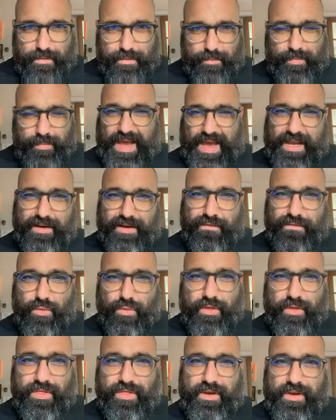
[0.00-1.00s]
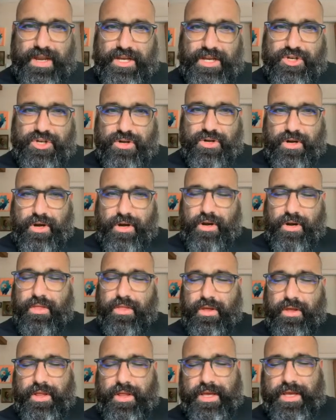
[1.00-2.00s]
back and forth nature or
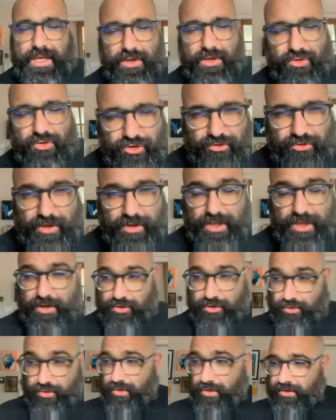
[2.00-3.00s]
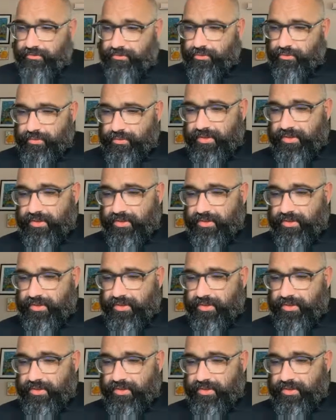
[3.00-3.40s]
the like you just get to do these three